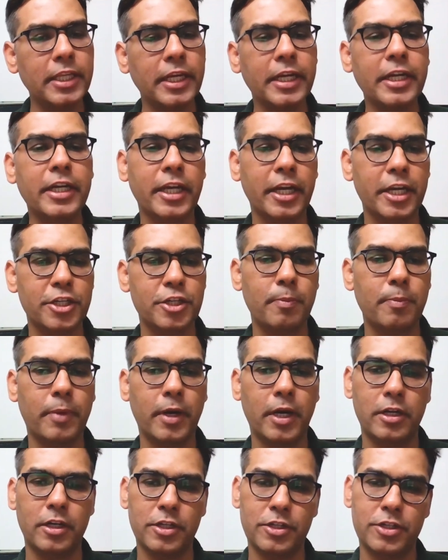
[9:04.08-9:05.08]
the integration
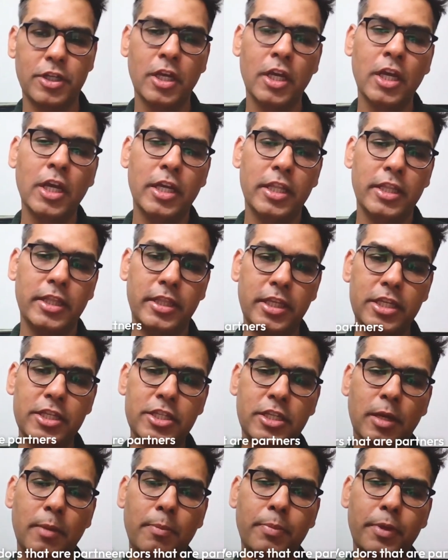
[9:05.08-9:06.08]
partners. These
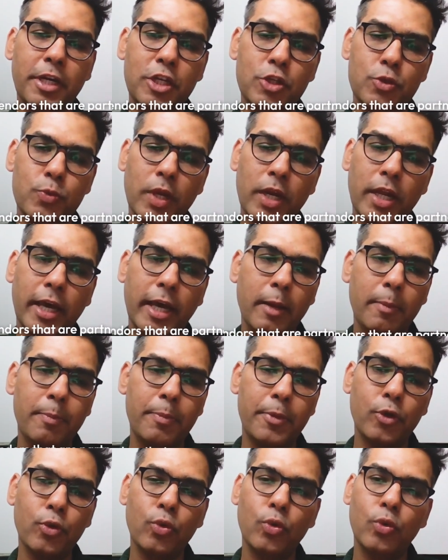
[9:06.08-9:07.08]
companies help
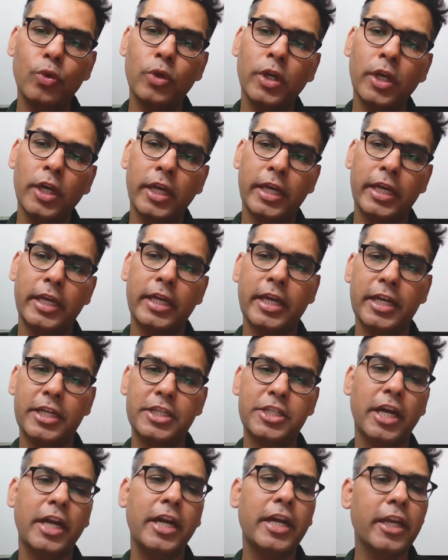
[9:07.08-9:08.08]
you in
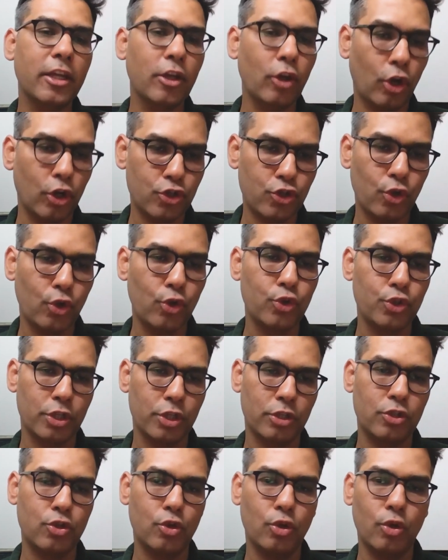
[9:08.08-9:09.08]
extending your
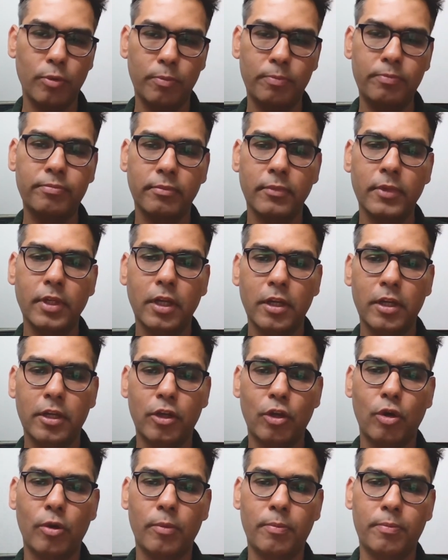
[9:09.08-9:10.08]
solution. So,
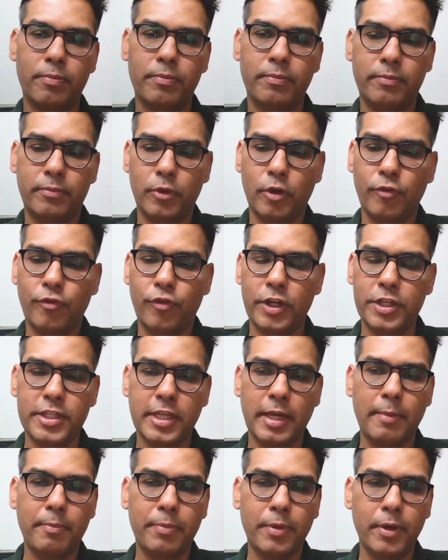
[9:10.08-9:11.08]
for
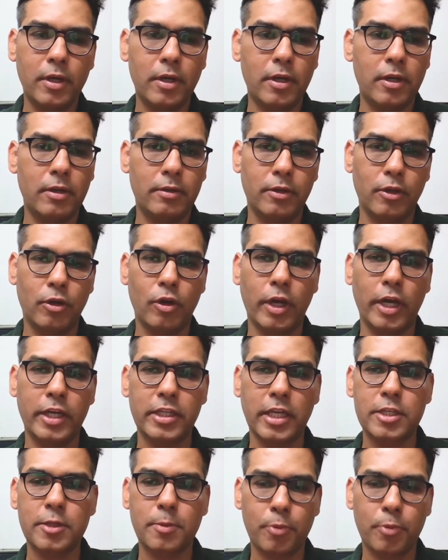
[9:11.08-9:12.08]
example,
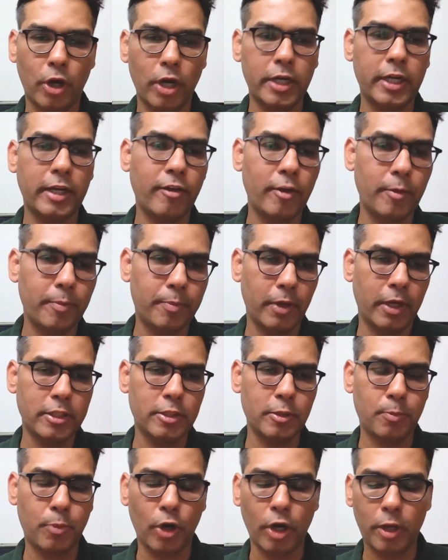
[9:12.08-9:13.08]
as a product developer, as a
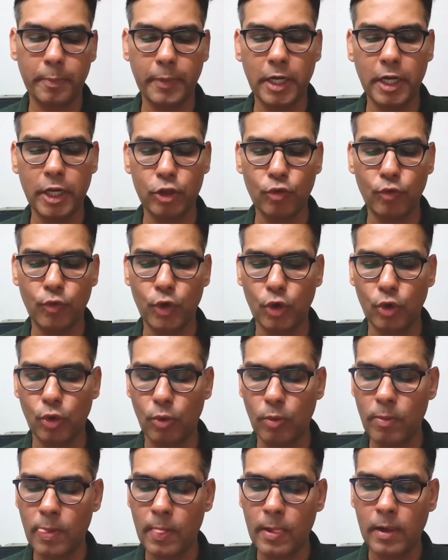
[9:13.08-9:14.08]
product builder, you would know